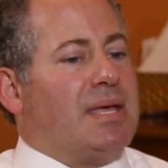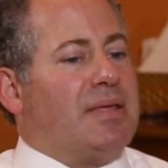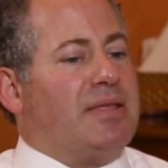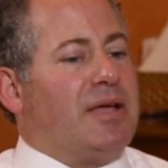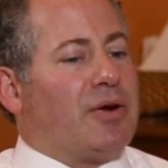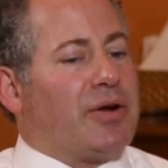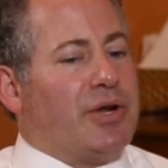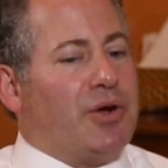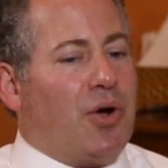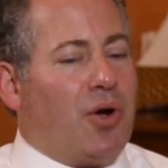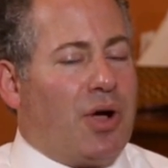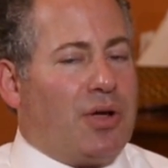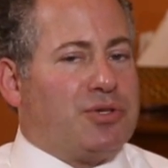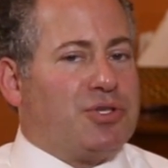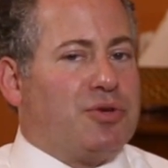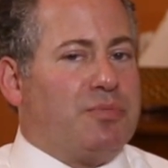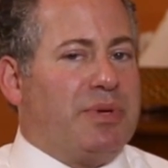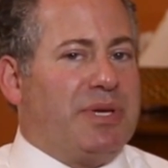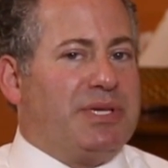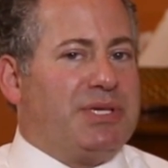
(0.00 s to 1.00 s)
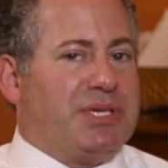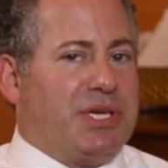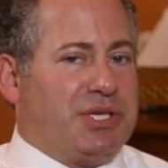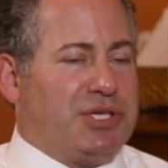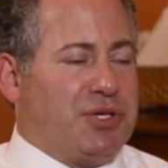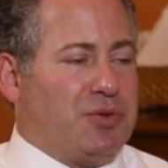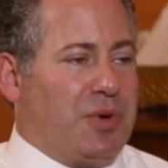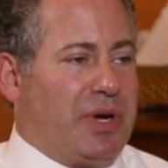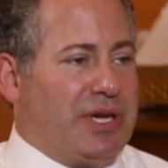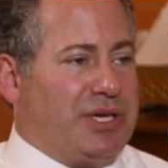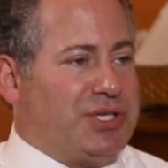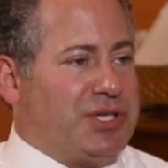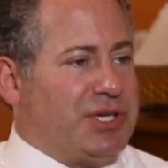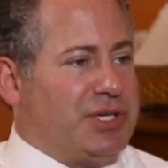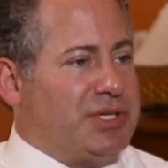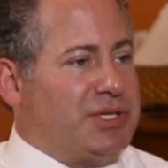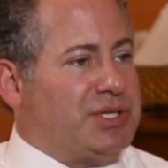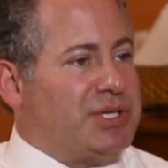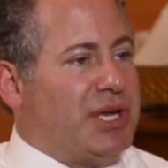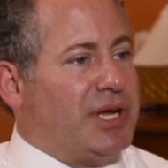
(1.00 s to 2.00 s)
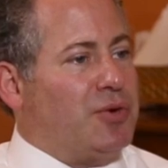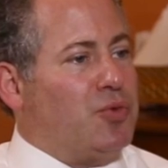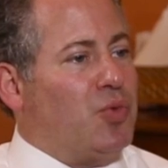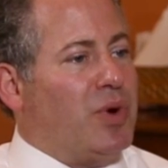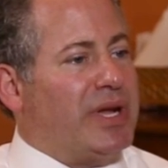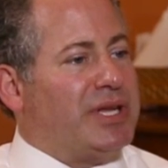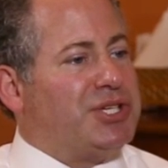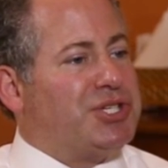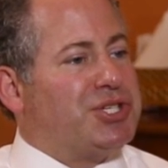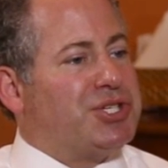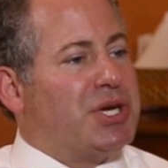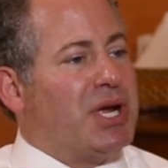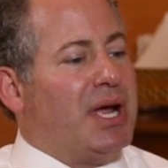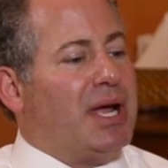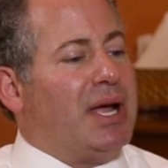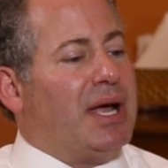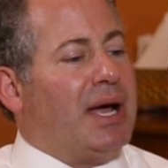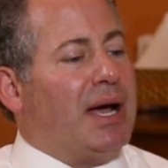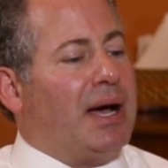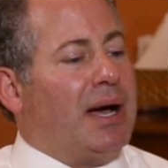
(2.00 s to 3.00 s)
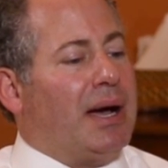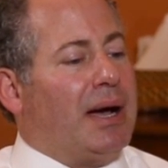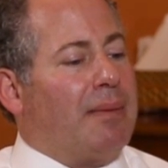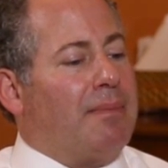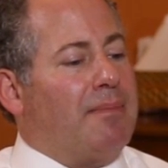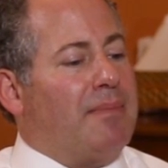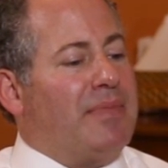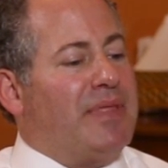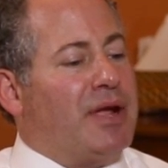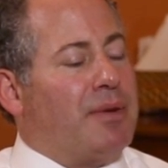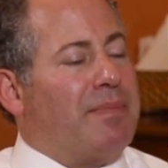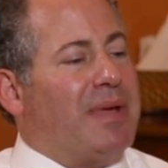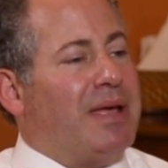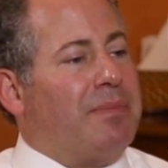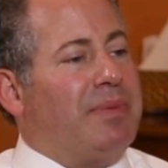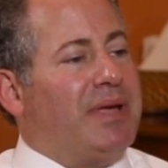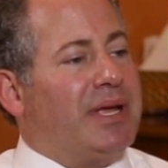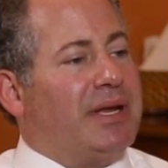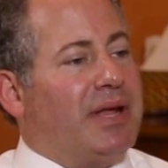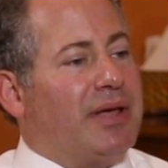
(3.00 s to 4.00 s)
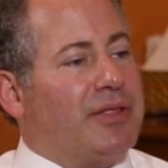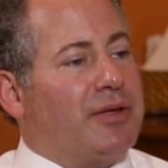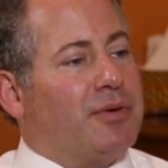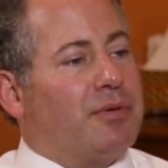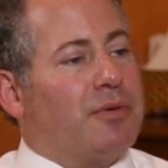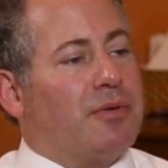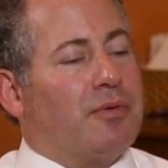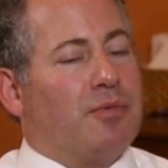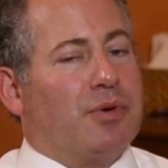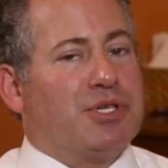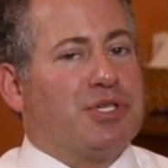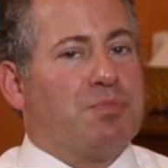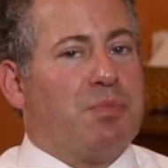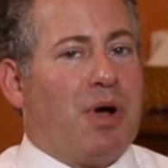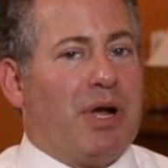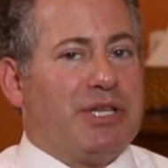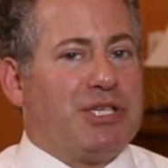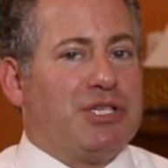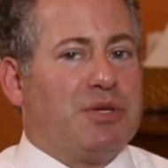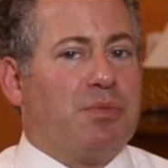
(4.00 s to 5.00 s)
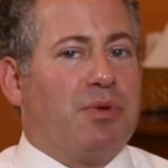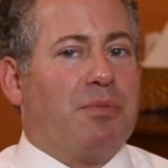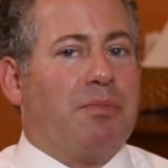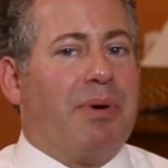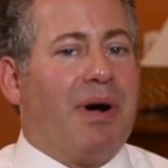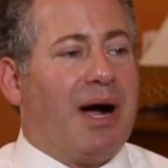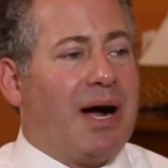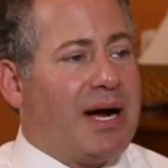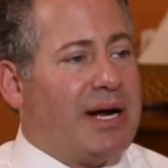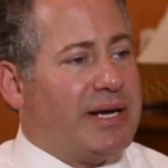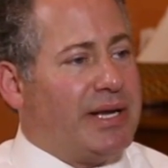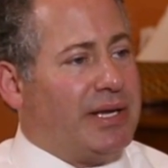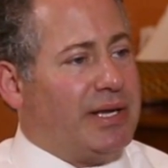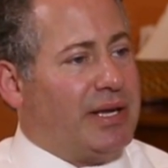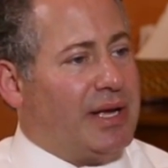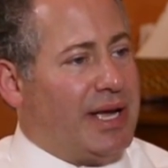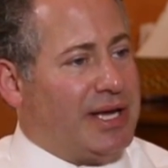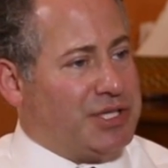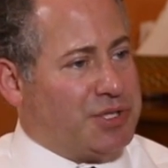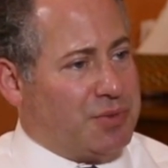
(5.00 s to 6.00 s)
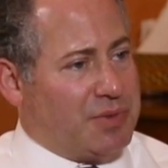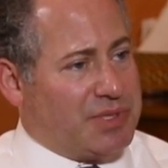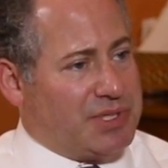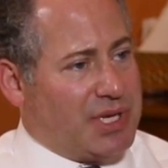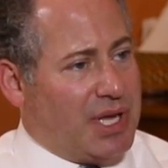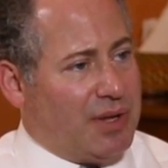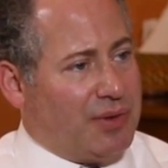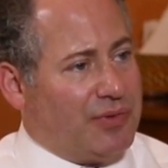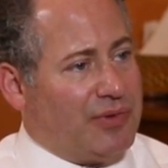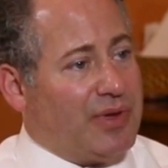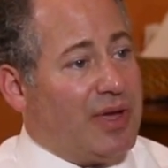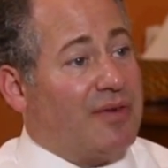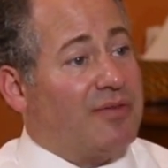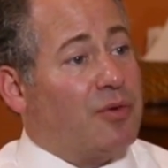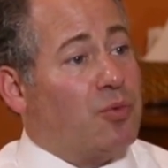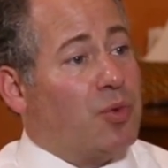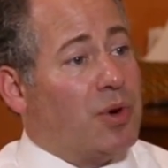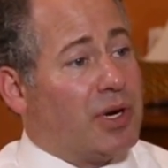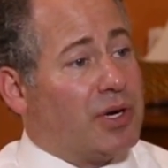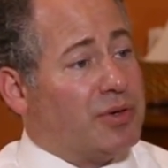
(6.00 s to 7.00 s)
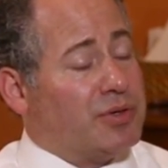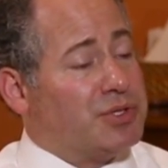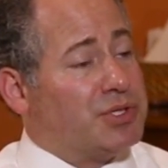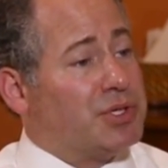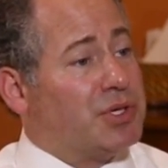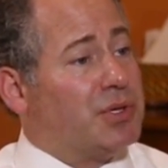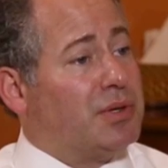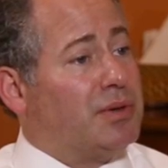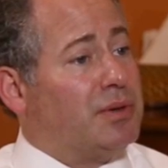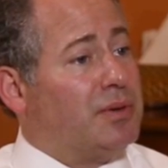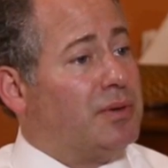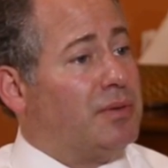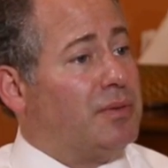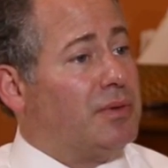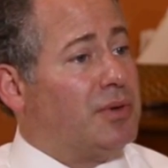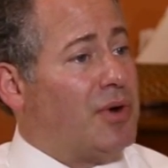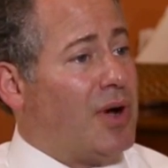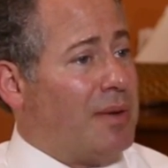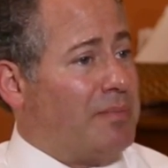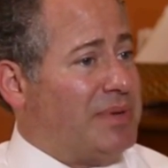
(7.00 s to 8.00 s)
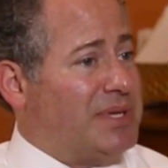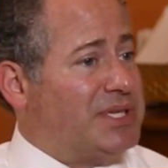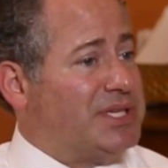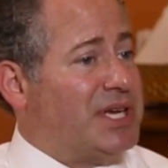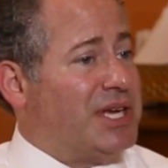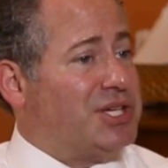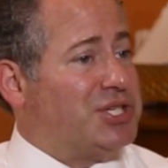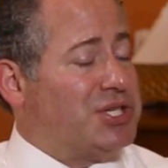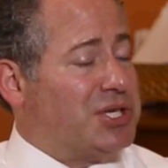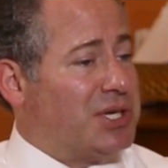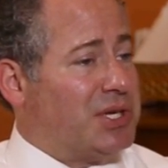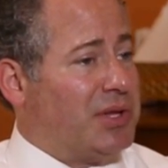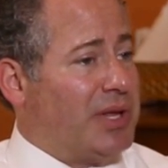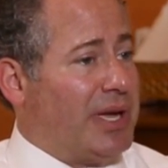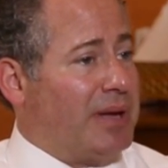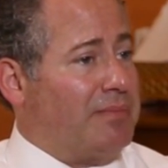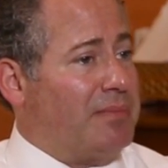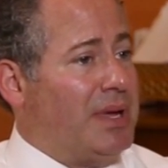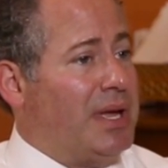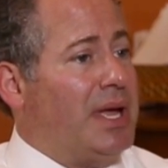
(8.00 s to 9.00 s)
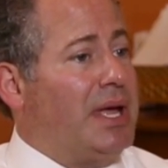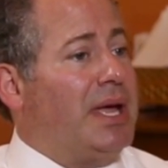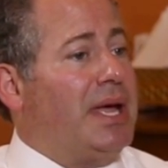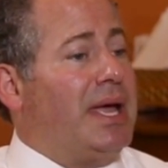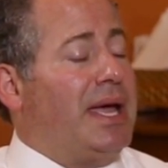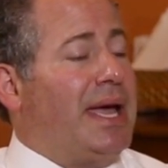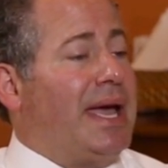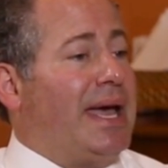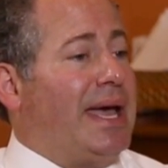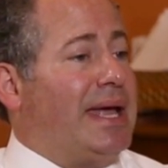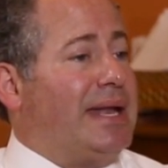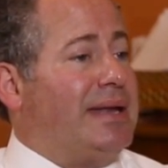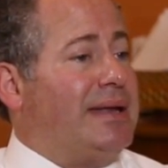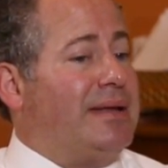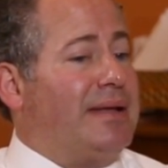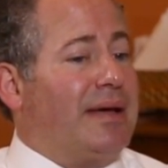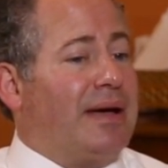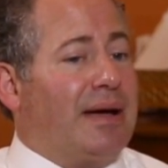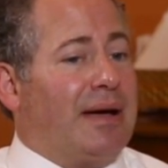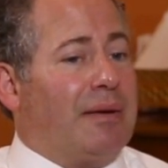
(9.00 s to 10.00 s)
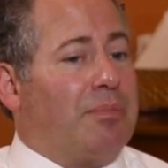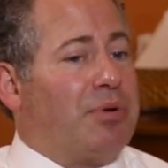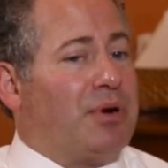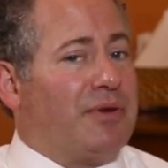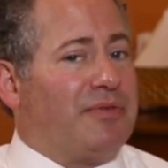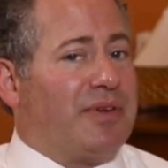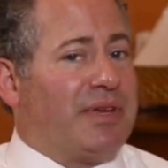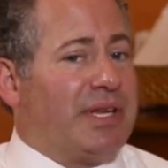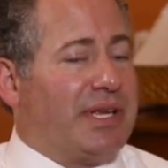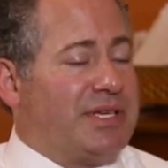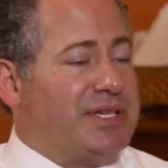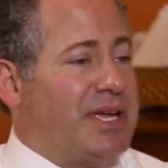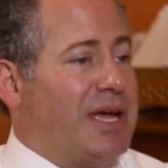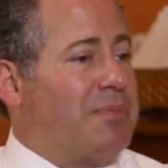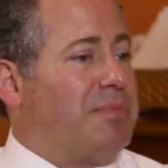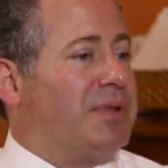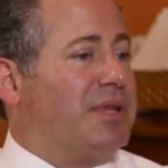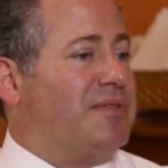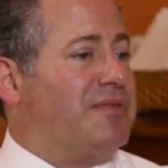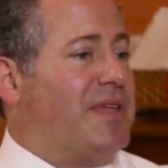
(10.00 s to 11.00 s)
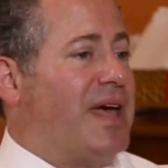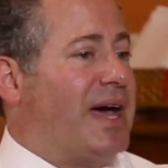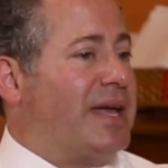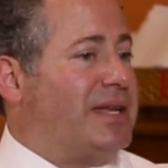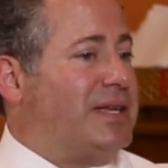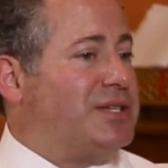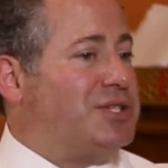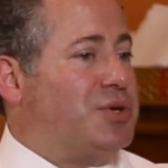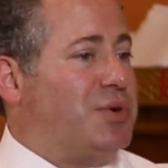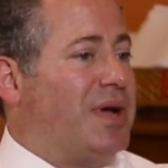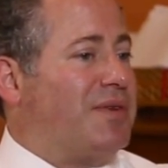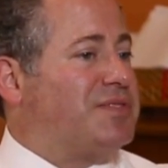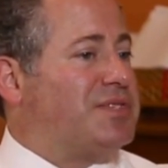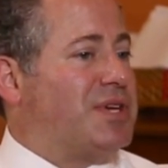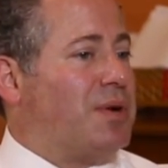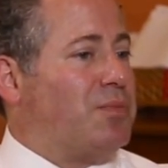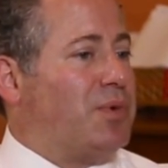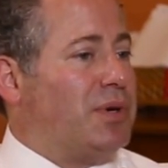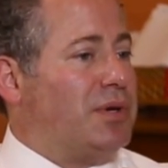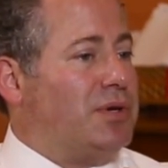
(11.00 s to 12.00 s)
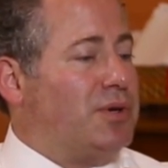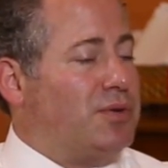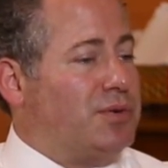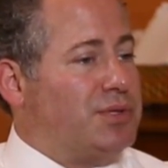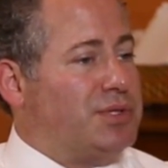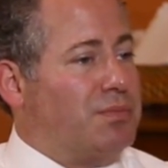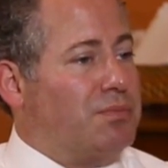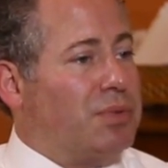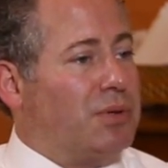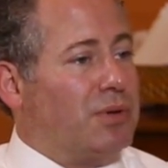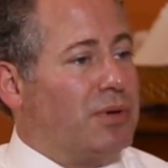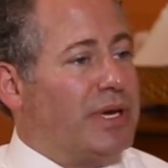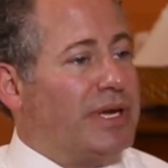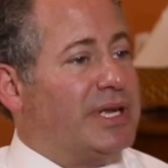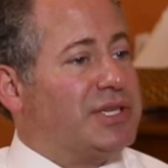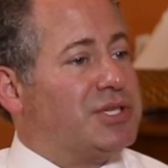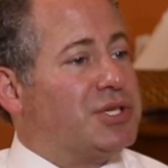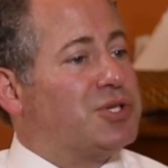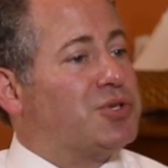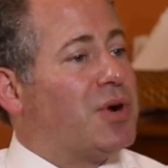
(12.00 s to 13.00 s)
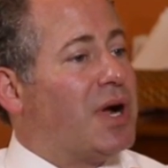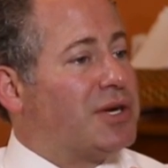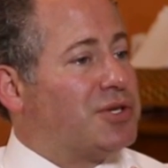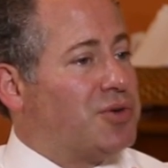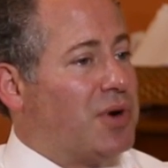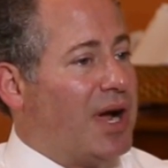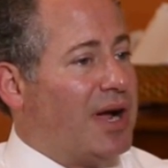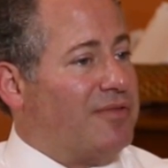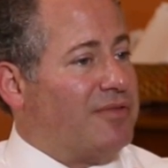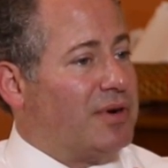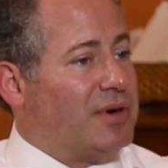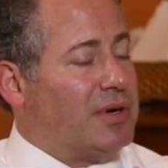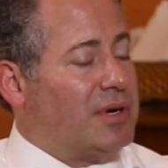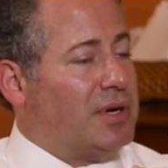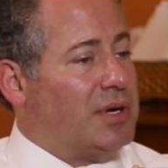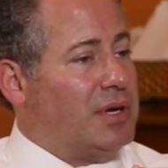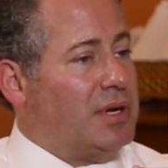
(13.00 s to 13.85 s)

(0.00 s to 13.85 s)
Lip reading: There can also be situations in which there may be another responsible party as a result of a workers' compensation claim. And a perfect example of that is you have someone who is employed as a truck driver